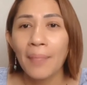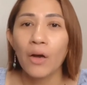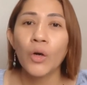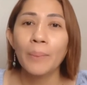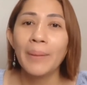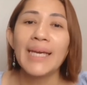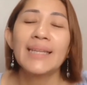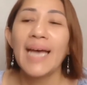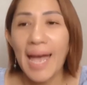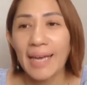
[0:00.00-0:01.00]
or being
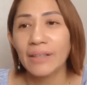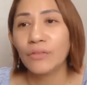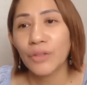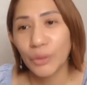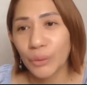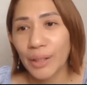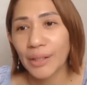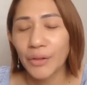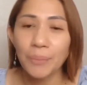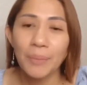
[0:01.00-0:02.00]
the hand of the
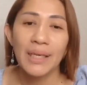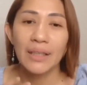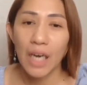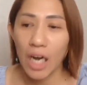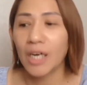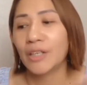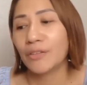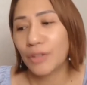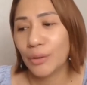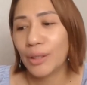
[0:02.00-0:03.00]
Lord or being the heart of
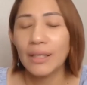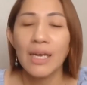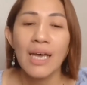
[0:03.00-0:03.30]
the Lord.